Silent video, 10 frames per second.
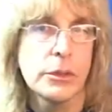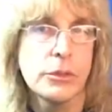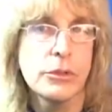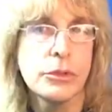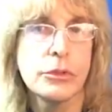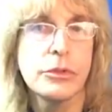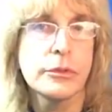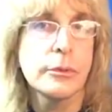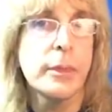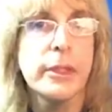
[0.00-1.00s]
that you
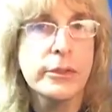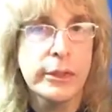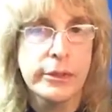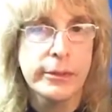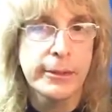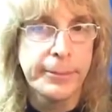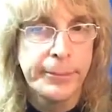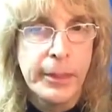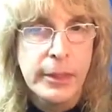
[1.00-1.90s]
choose to meditate on.